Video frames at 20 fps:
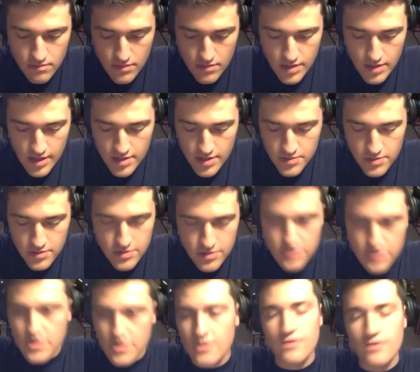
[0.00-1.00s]
I guess we could just
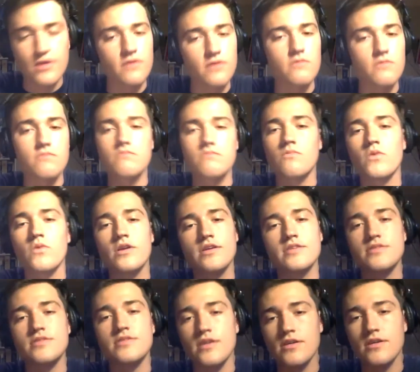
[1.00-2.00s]
start with like, what
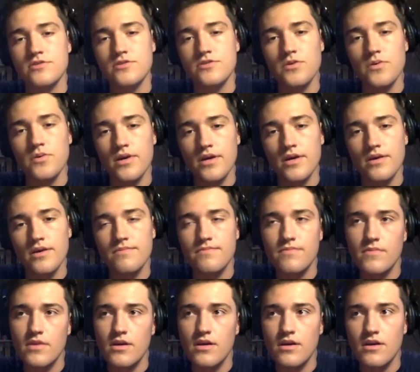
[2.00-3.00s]
is ASUA,
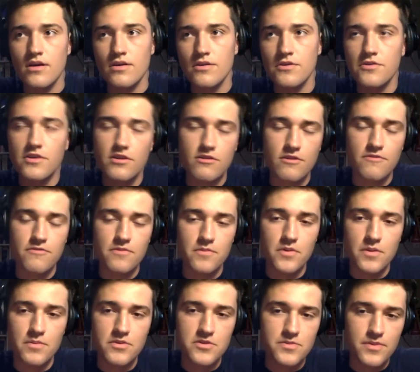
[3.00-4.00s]
uniquely from your
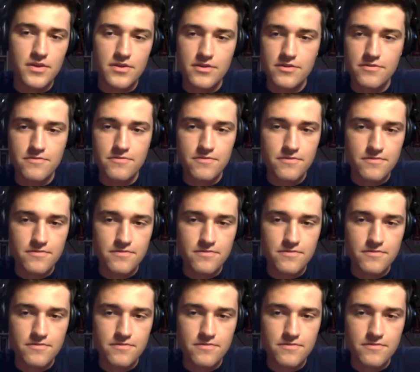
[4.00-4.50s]
perspective?